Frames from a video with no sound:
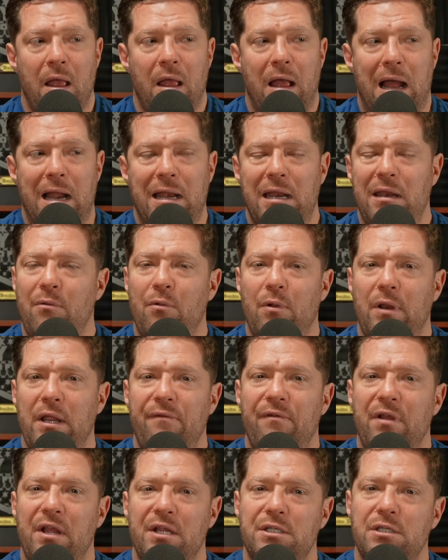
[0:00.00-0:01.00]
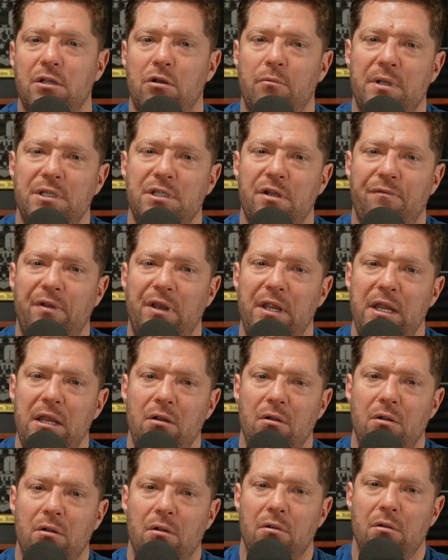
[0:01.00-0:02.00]
I didn't really even consider myself a
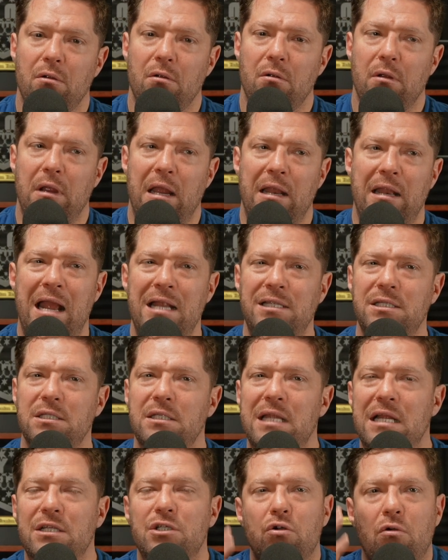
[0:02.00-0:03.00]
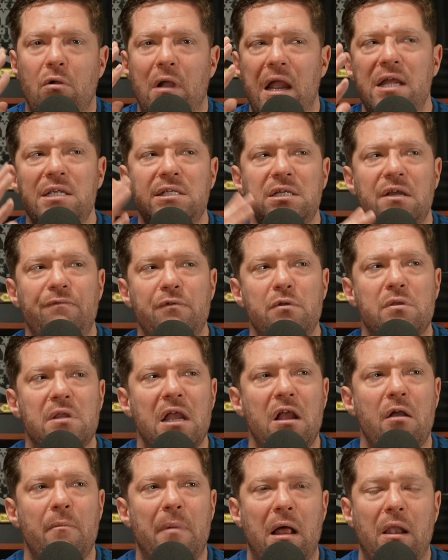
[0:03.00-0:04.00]
leader. And that's crazy if you
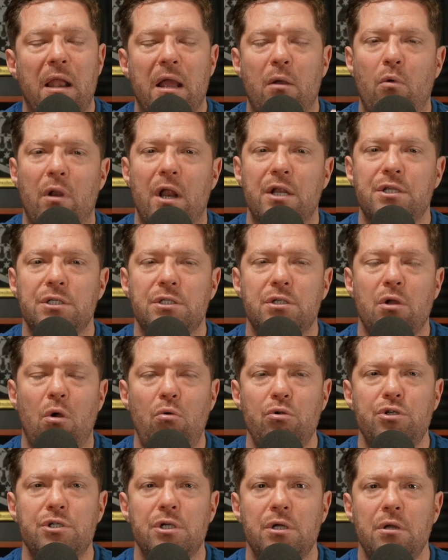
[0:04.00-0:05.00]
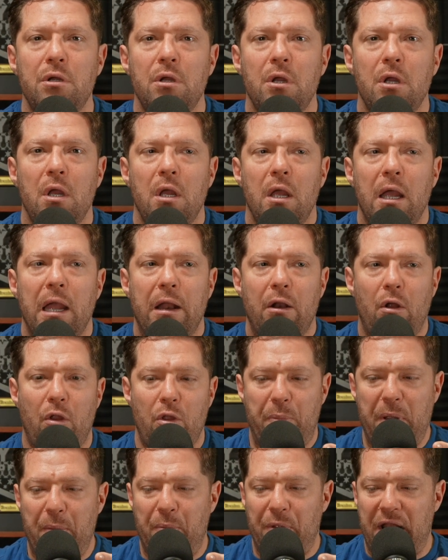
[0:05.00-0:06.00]
think about like what I just told you and all
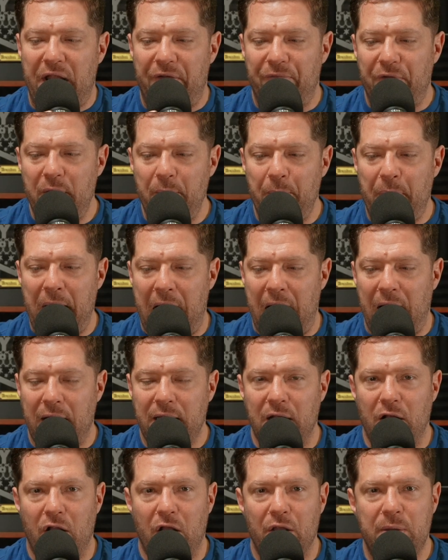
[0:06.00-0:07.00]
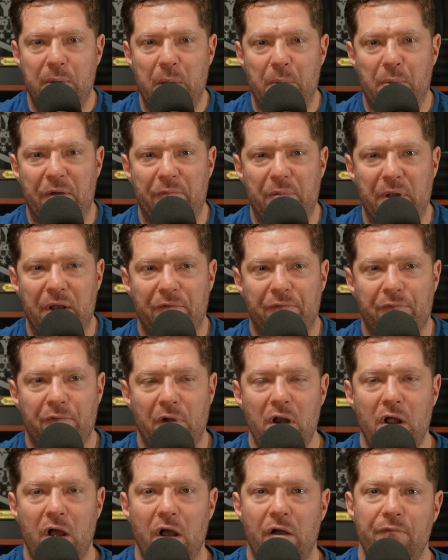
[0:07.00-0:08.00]
the people that I've impacted and all the people I've been in
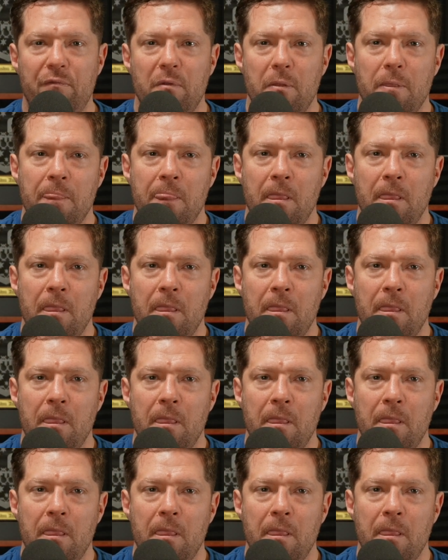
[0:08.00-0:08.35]
front of.